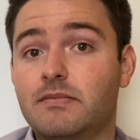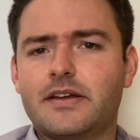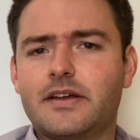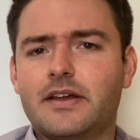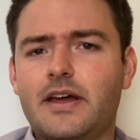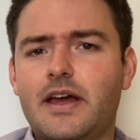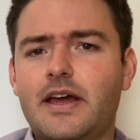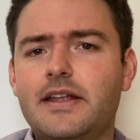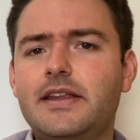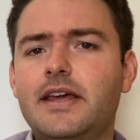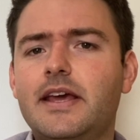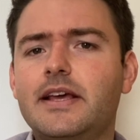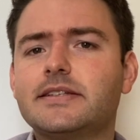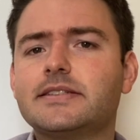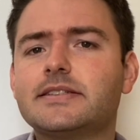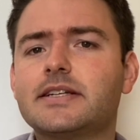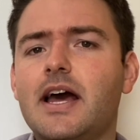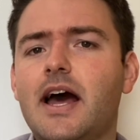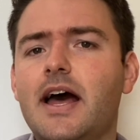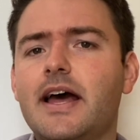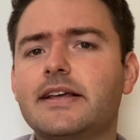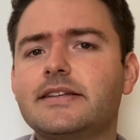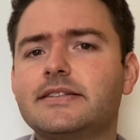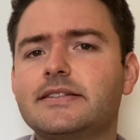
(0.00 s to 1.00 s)
And yes,
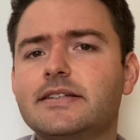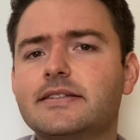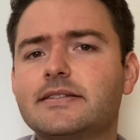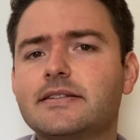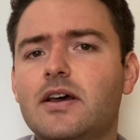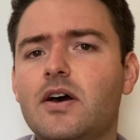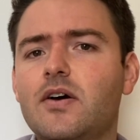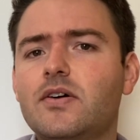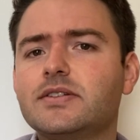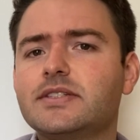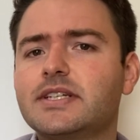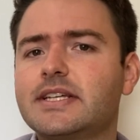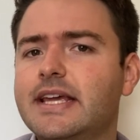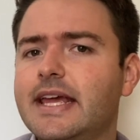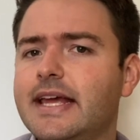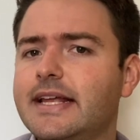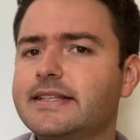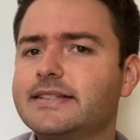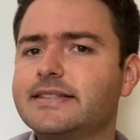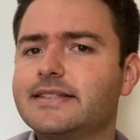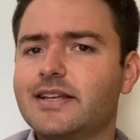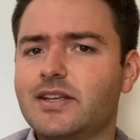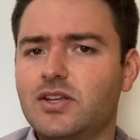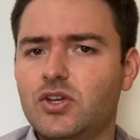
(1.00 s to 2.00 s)
guys, this goes
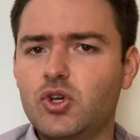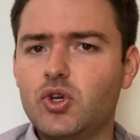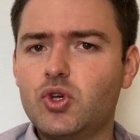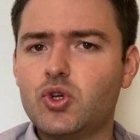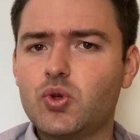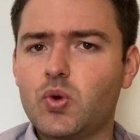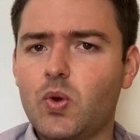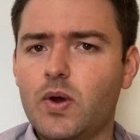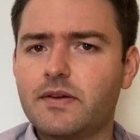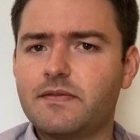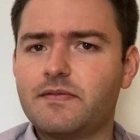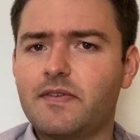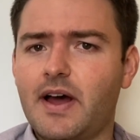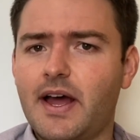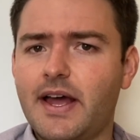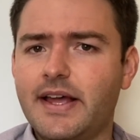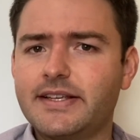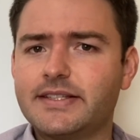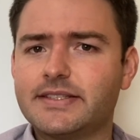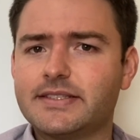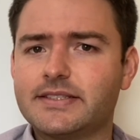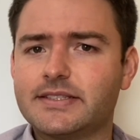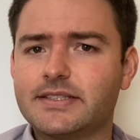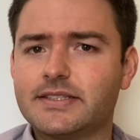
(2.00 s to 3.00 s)
against the usual
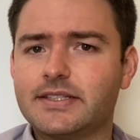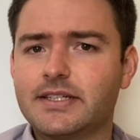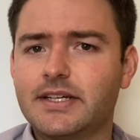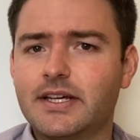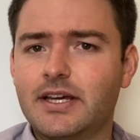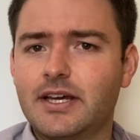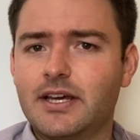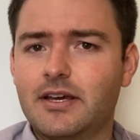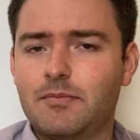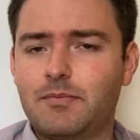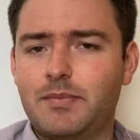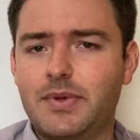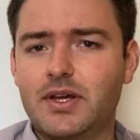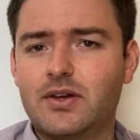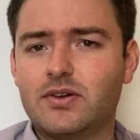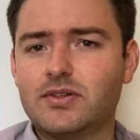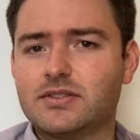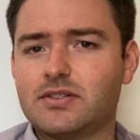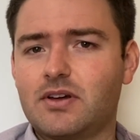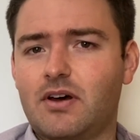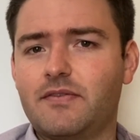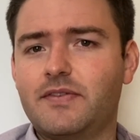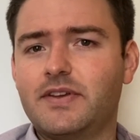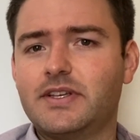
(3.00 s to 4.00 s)
advice, because
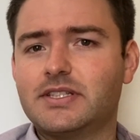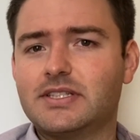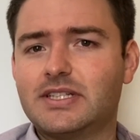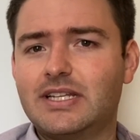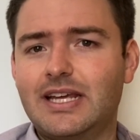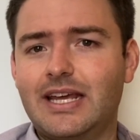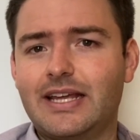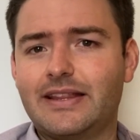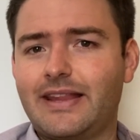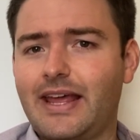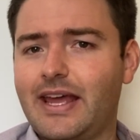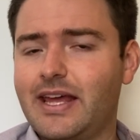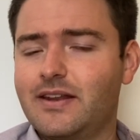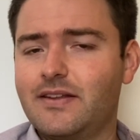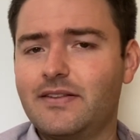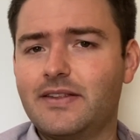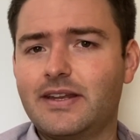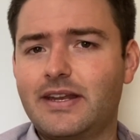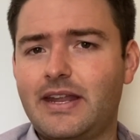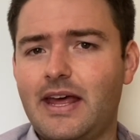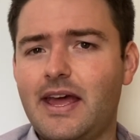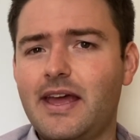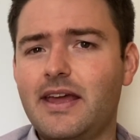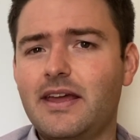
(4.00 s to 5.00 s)
obviously at the end of the
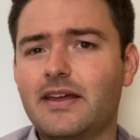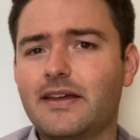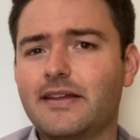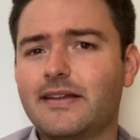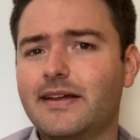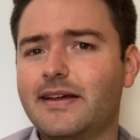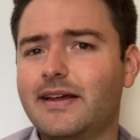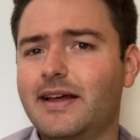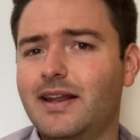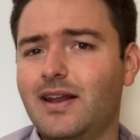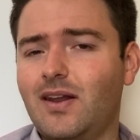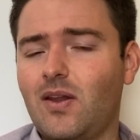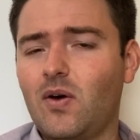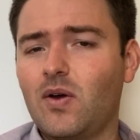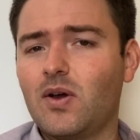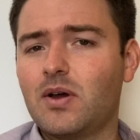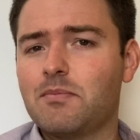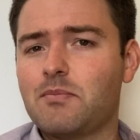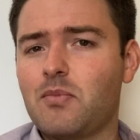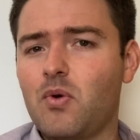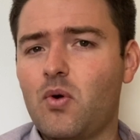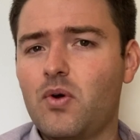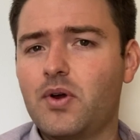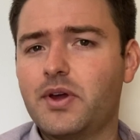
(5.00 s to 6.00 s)
day, a longer
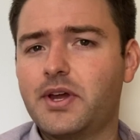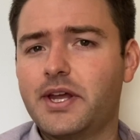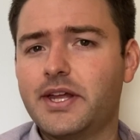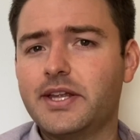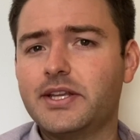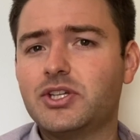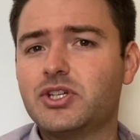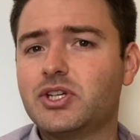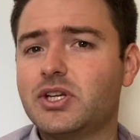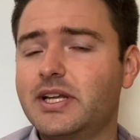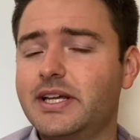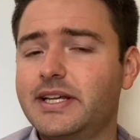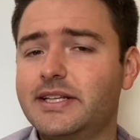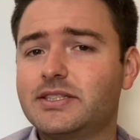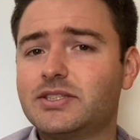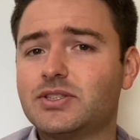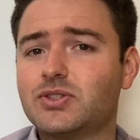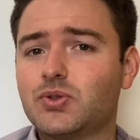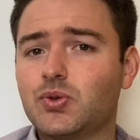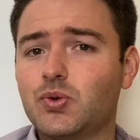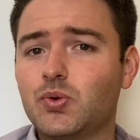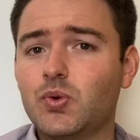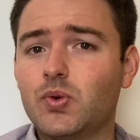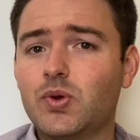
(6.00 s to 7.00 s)
mortgage leads
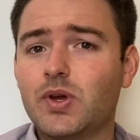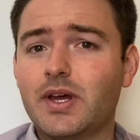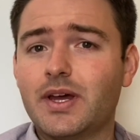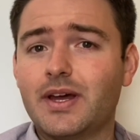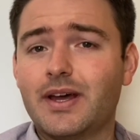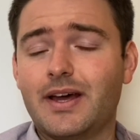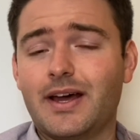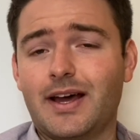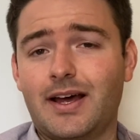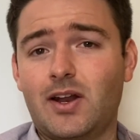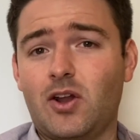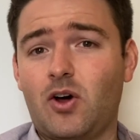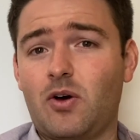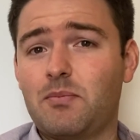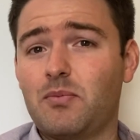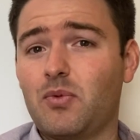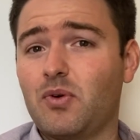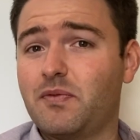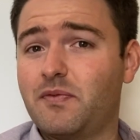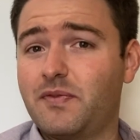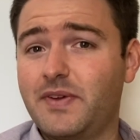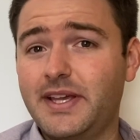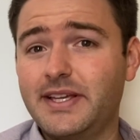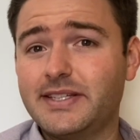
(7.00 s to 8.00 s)
to a lot more
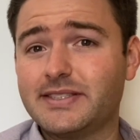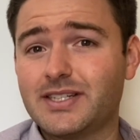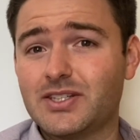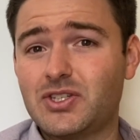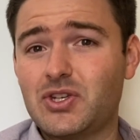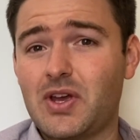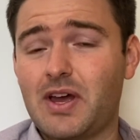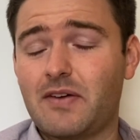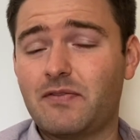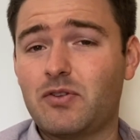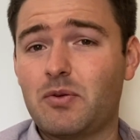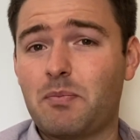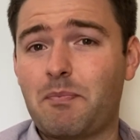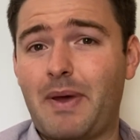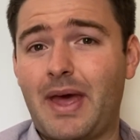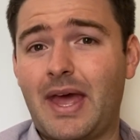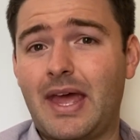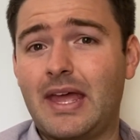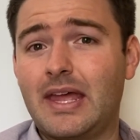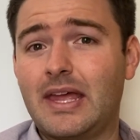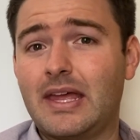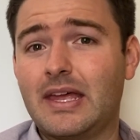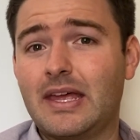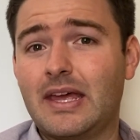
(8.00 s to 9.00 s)
fees that you have to
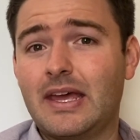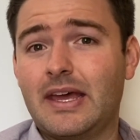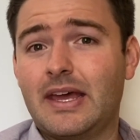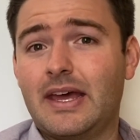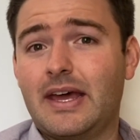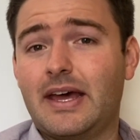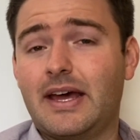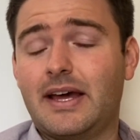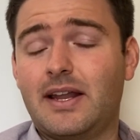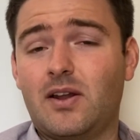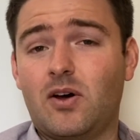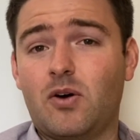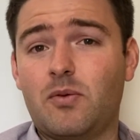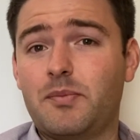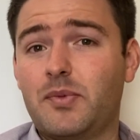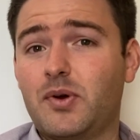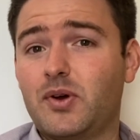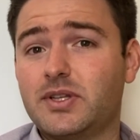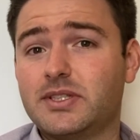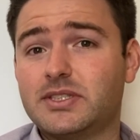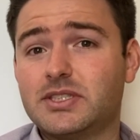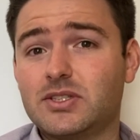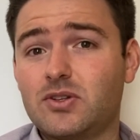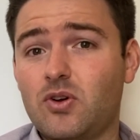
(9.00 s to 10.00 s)
pay, a lot more
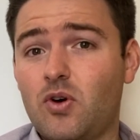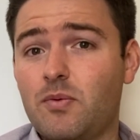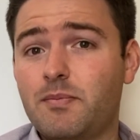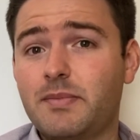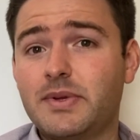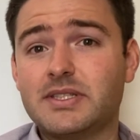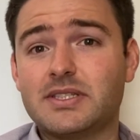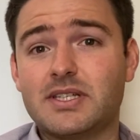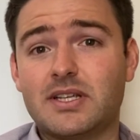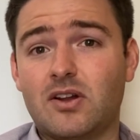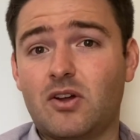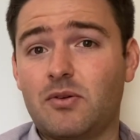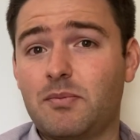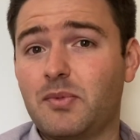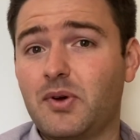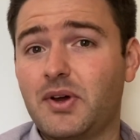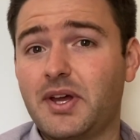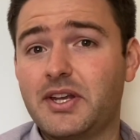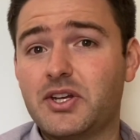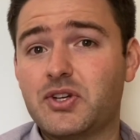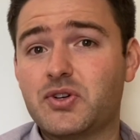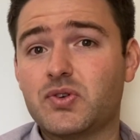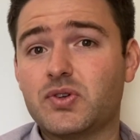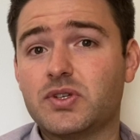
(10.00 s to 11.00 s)
installments, a lot more
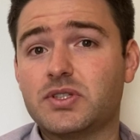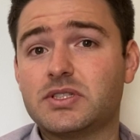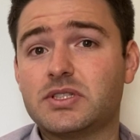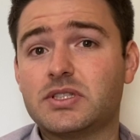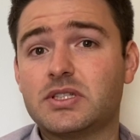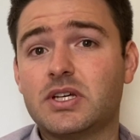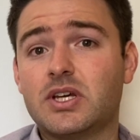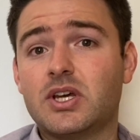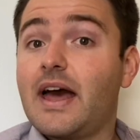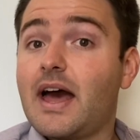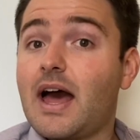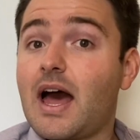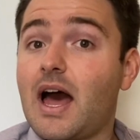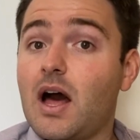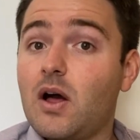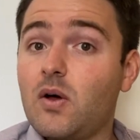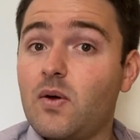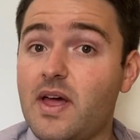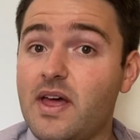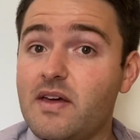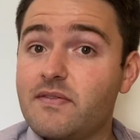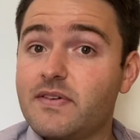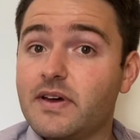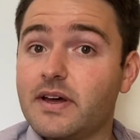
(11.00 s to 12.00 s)
interest.
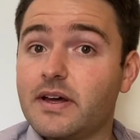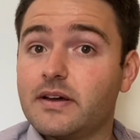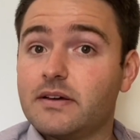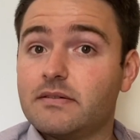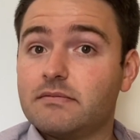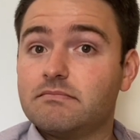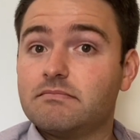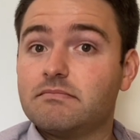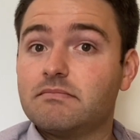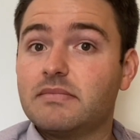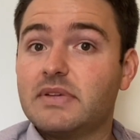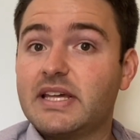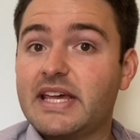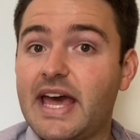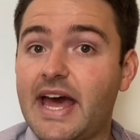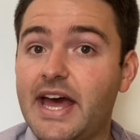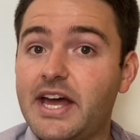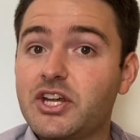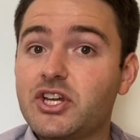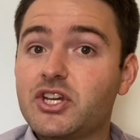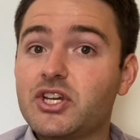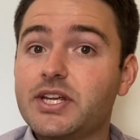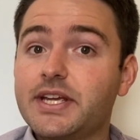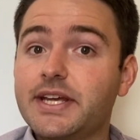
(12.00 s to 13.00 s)
However,
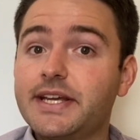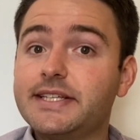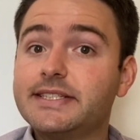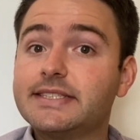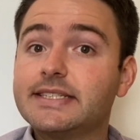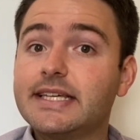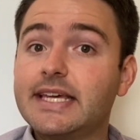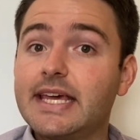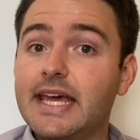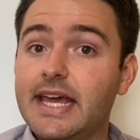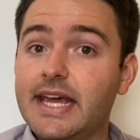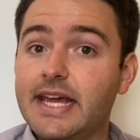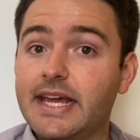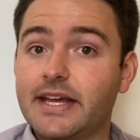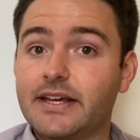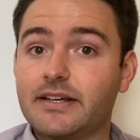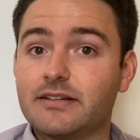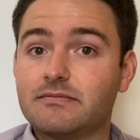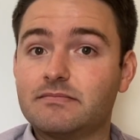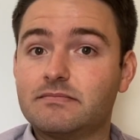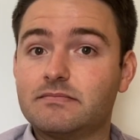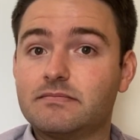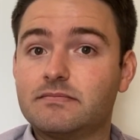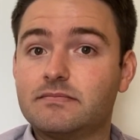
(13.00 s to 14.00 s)
cash is
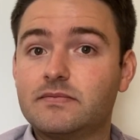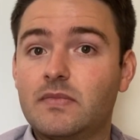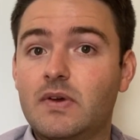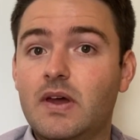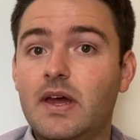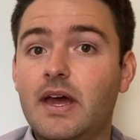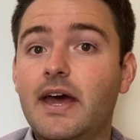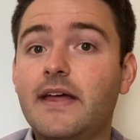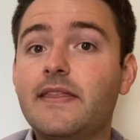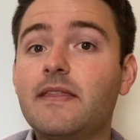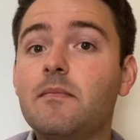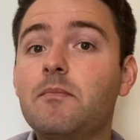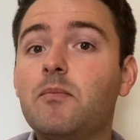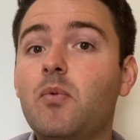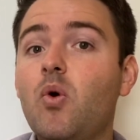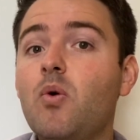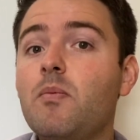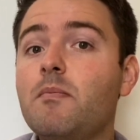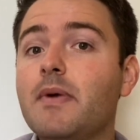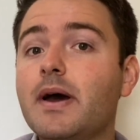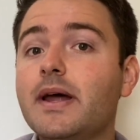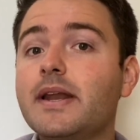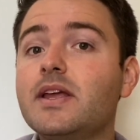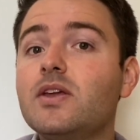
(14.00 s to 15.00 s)
king. And the more
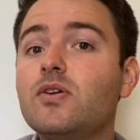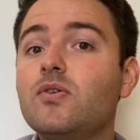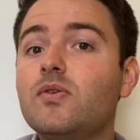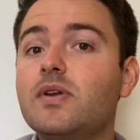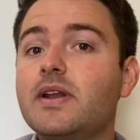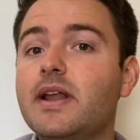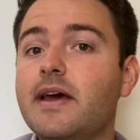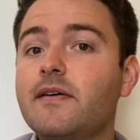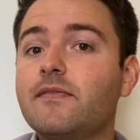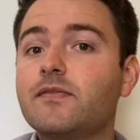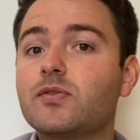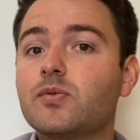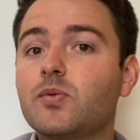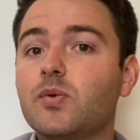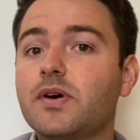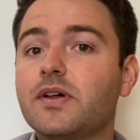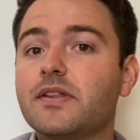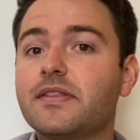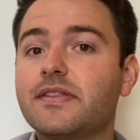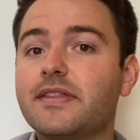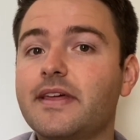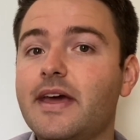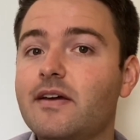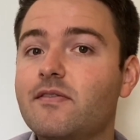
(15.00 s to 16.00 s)
money you're left
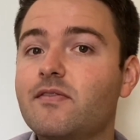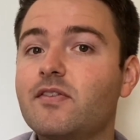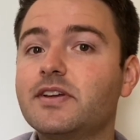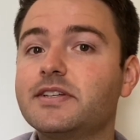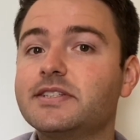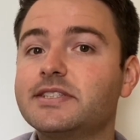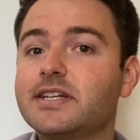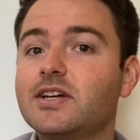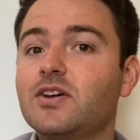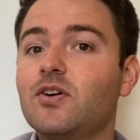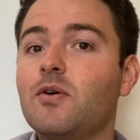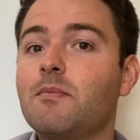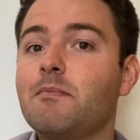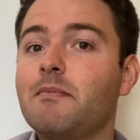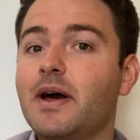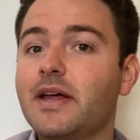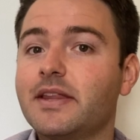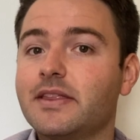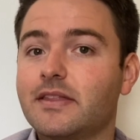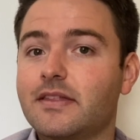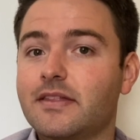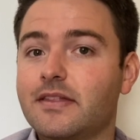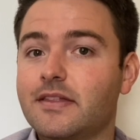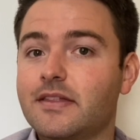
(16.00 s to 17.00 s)
with every single
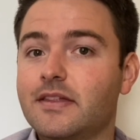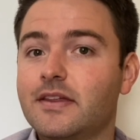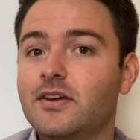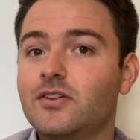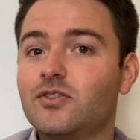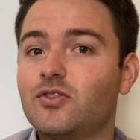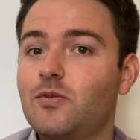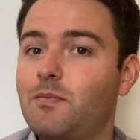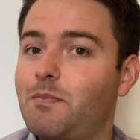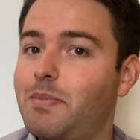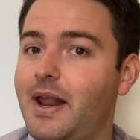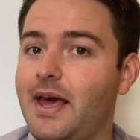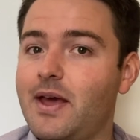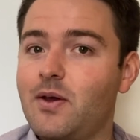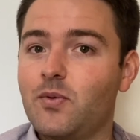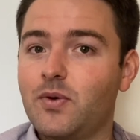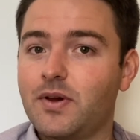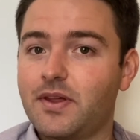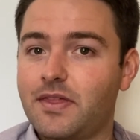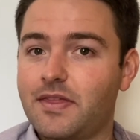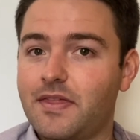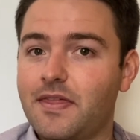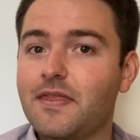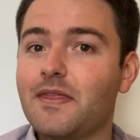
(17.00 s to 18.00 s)
month to play
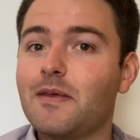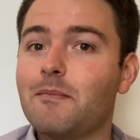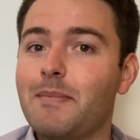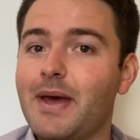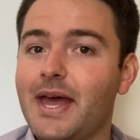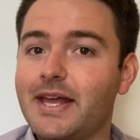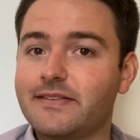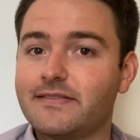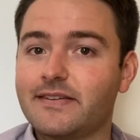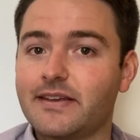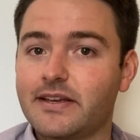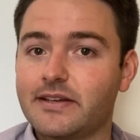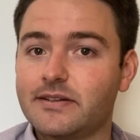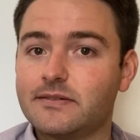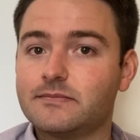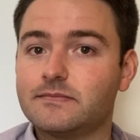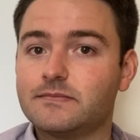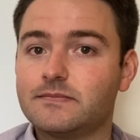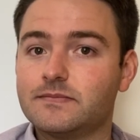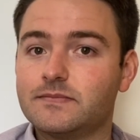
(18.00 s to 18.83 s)
with, the better.